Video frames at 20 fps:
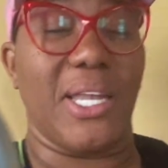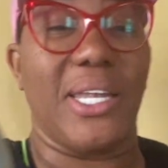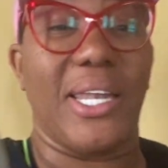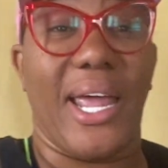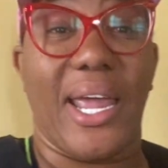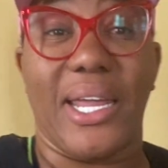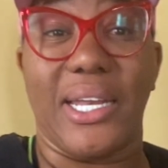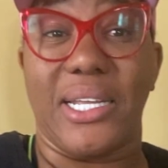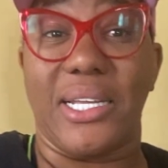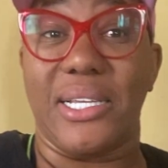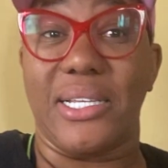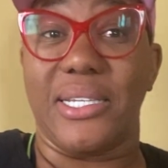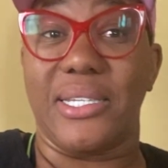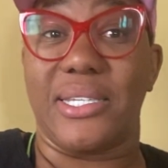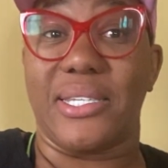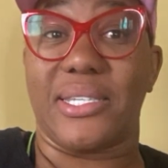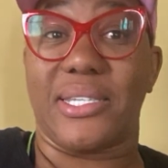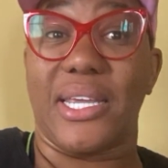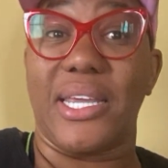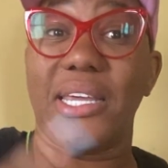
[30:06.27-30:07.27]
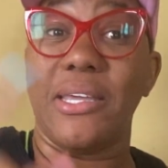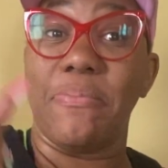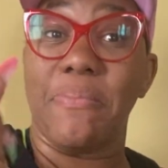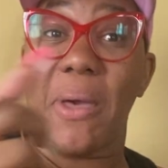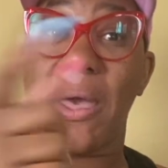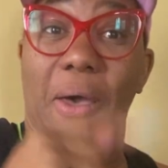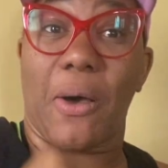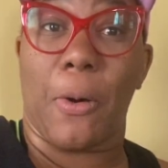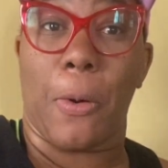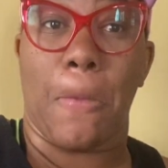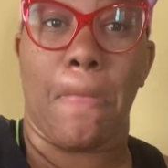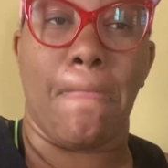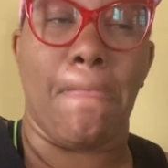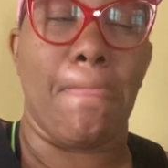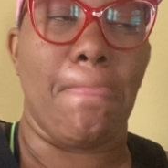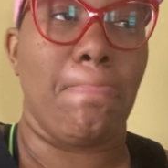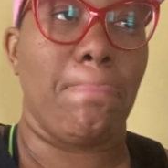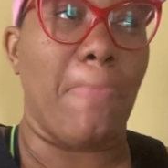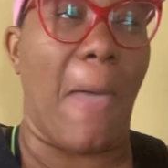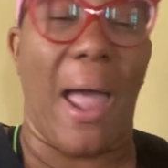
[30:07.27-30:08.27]
a lady's email.
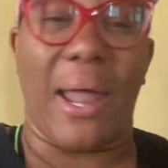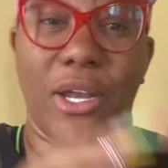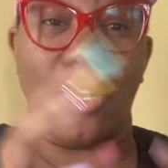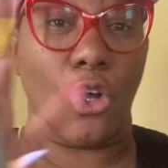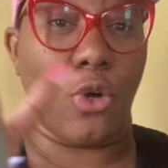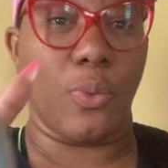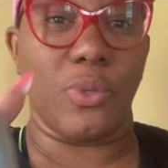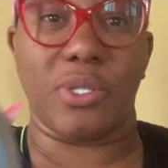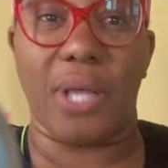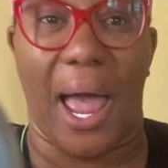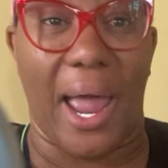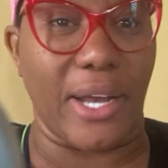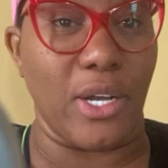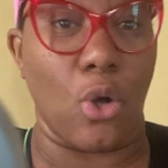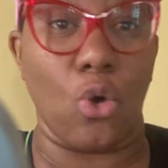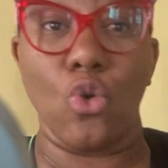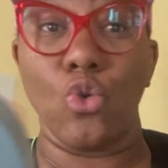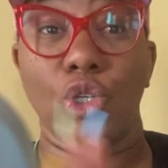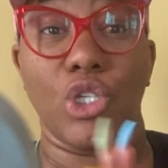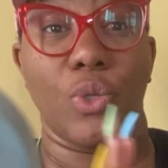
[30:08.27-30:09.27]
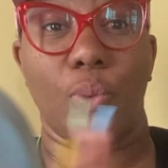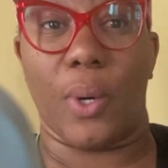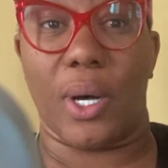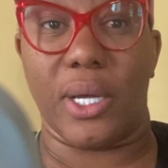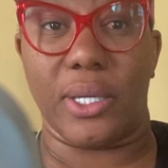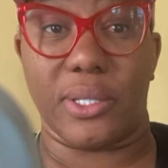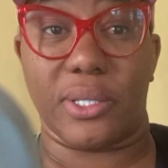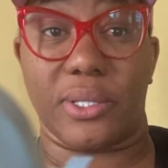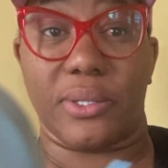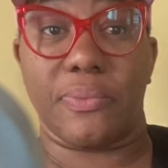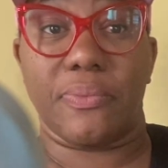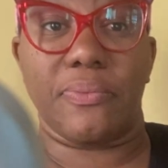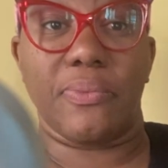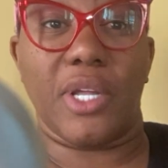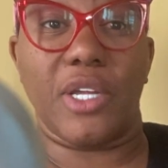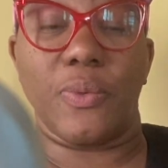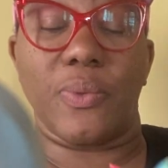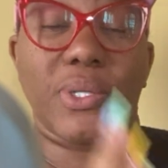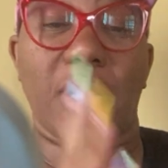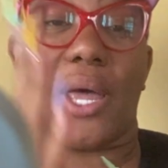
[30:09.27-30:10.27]
I know I know who she was.
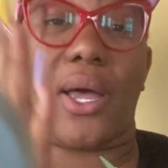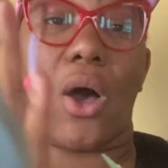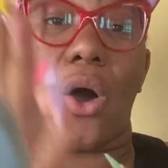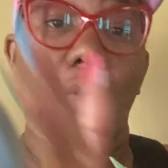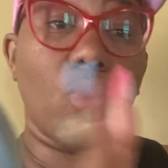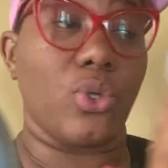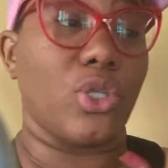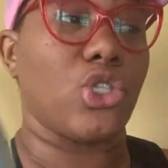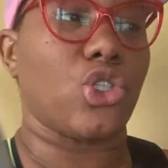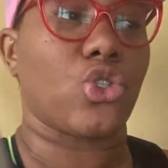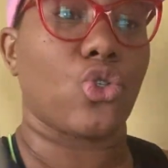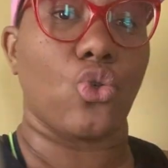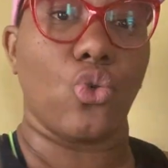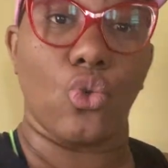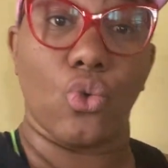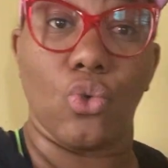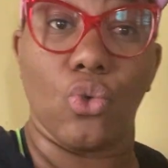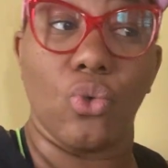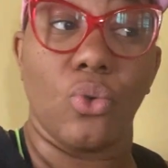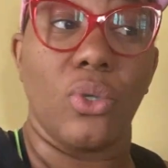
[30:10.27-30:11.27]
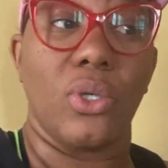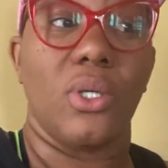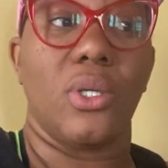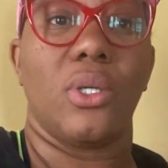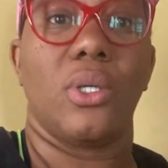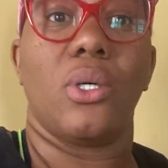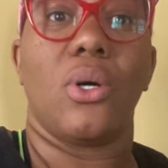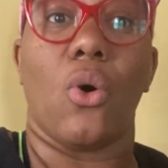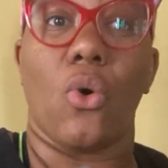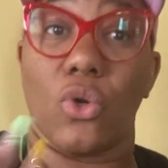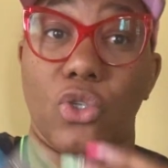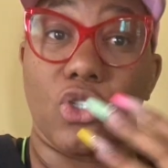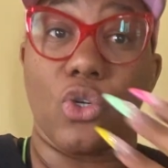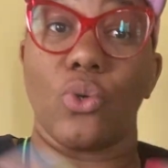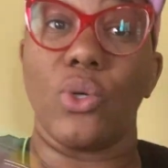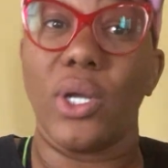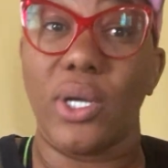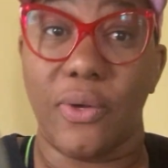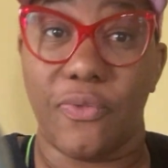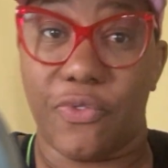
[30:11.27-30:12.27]
He was like, oh, this school also
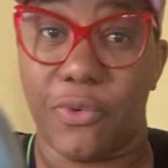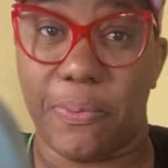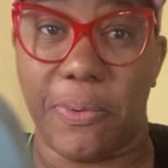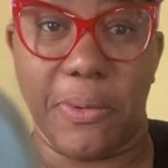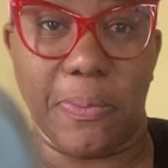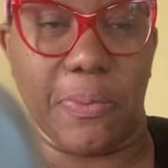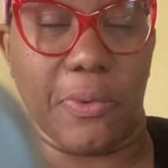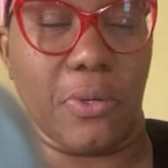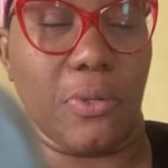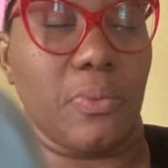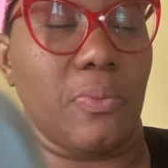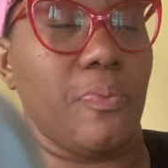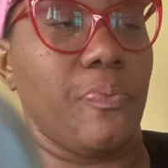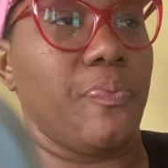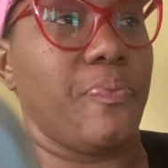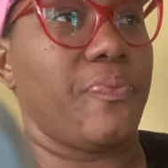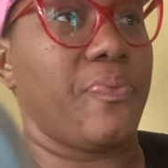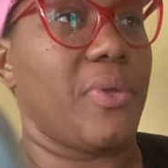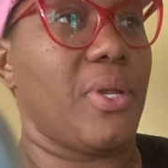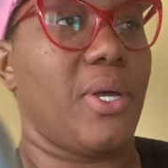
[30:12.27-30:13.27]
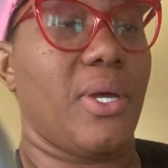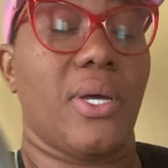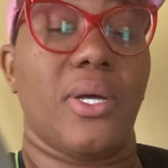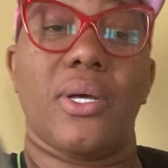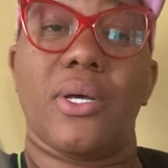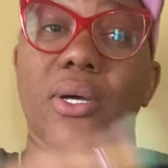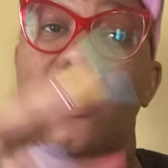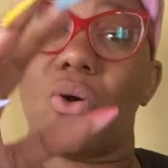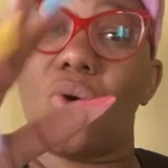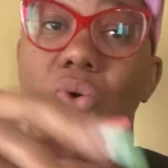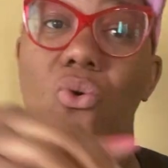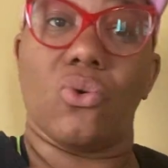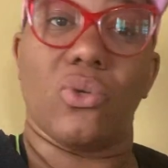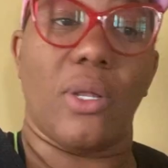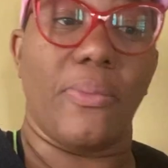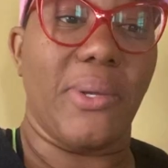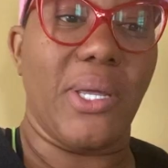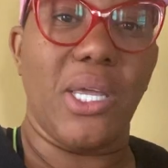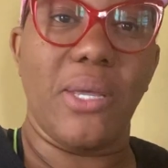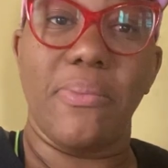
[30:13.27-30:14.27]
looking for people. Cool.
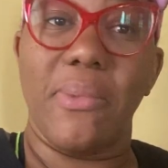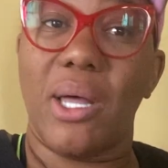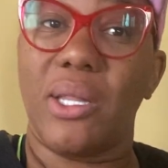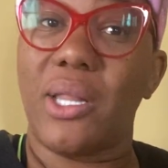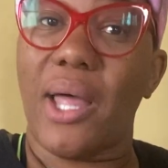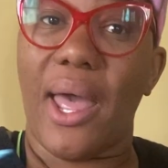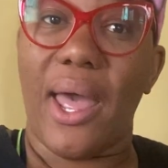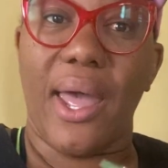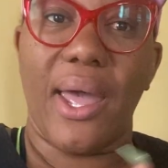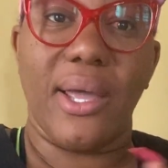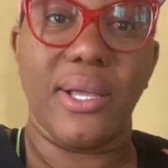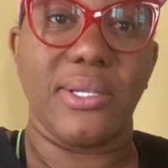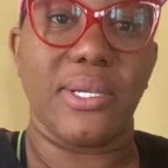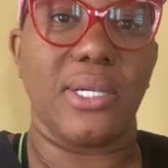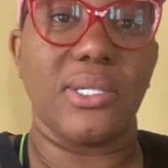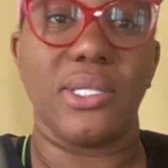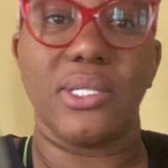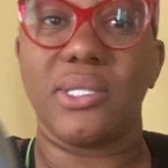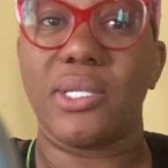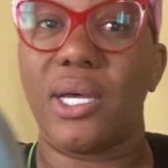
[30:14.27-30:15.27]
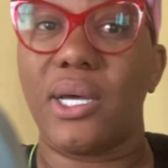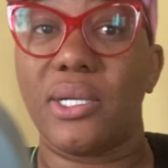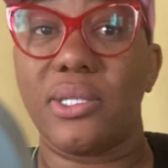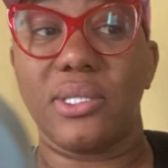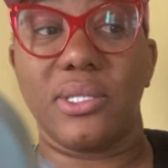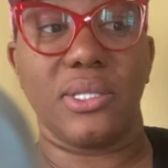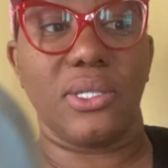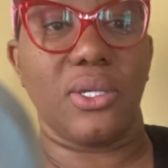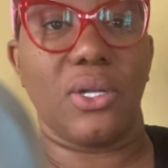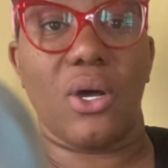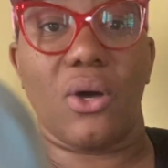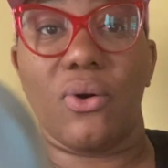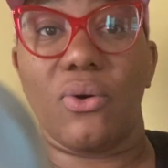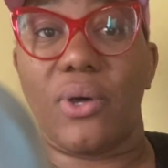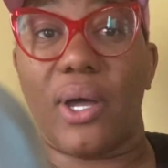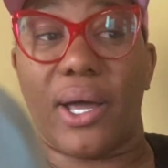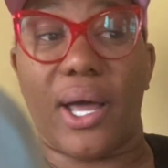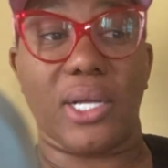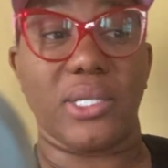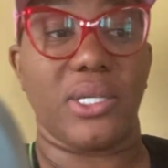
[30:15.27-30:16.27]
Let me email her. Hey, such and such. You
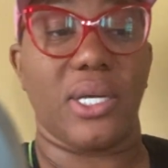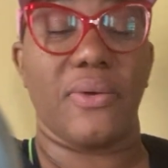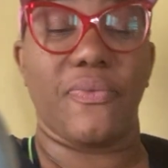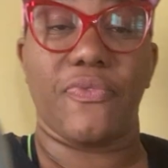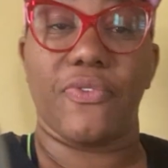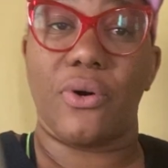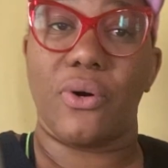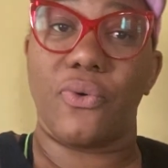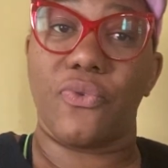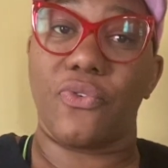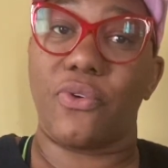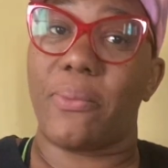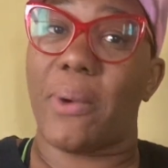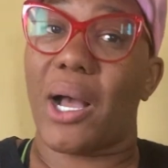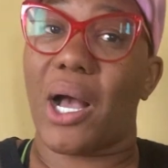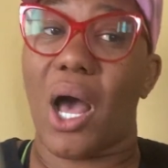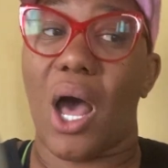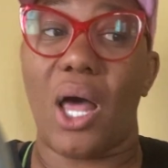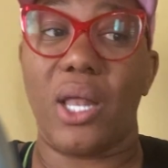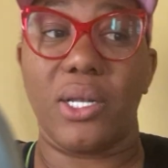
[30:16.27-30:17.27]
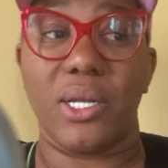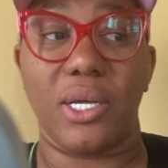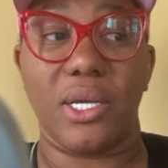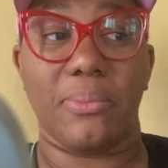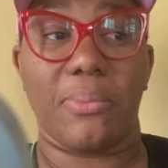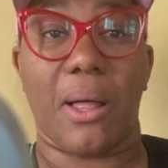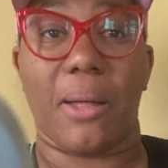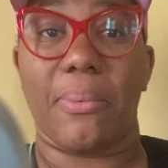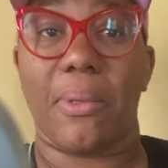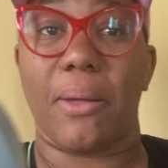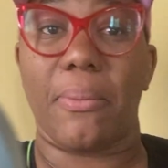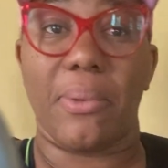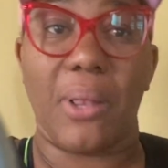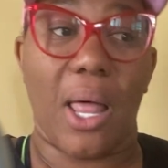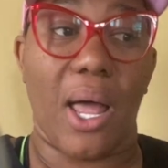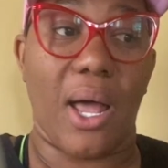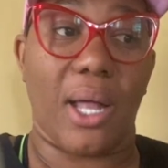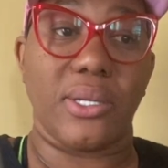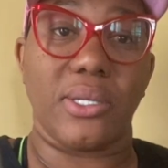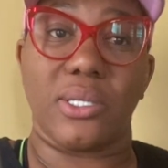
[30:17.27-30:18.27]
know, I got your info from my colleague. Blah blah
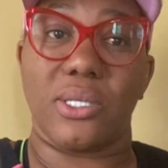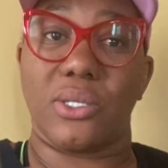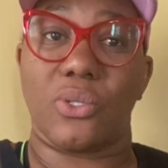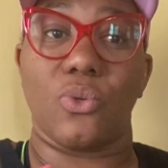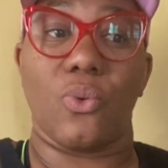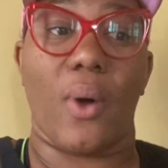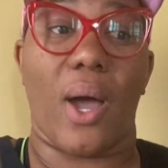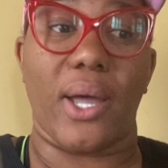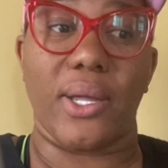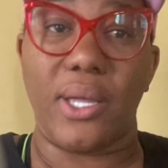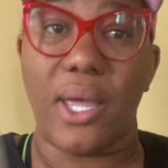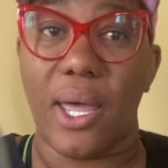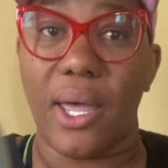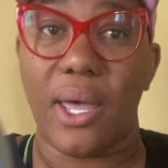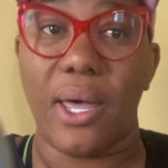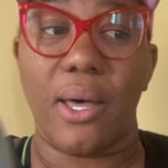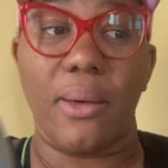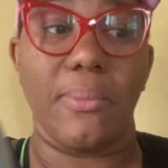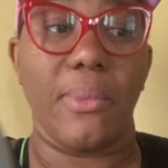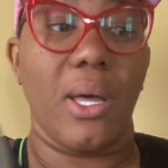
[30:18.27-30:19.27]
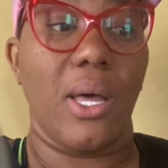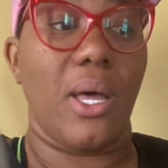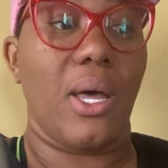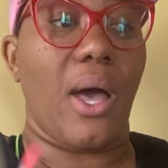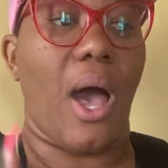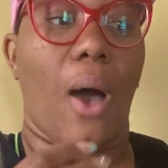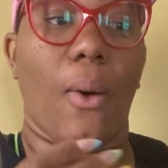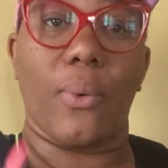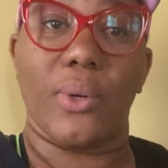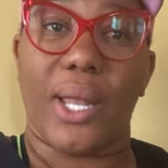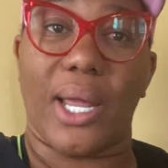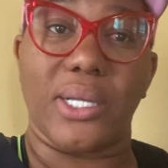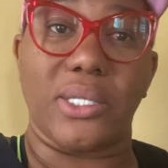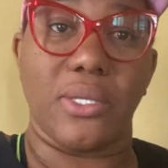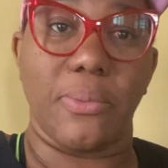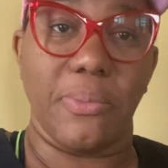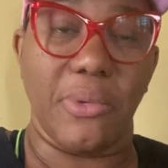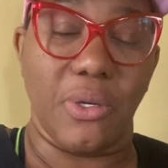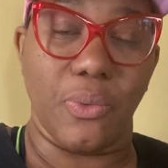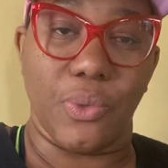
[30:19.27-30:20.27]
blah. This is who I am. I would like
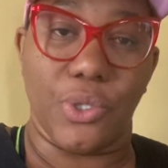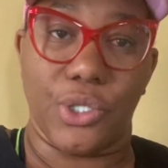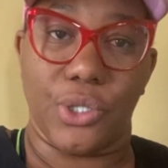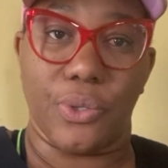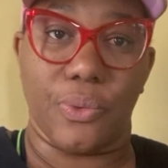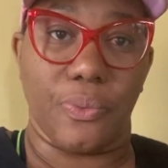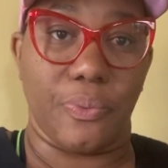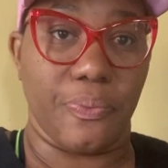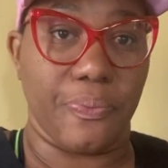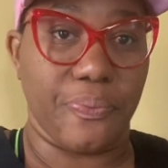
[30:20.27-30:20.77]
to meet with you.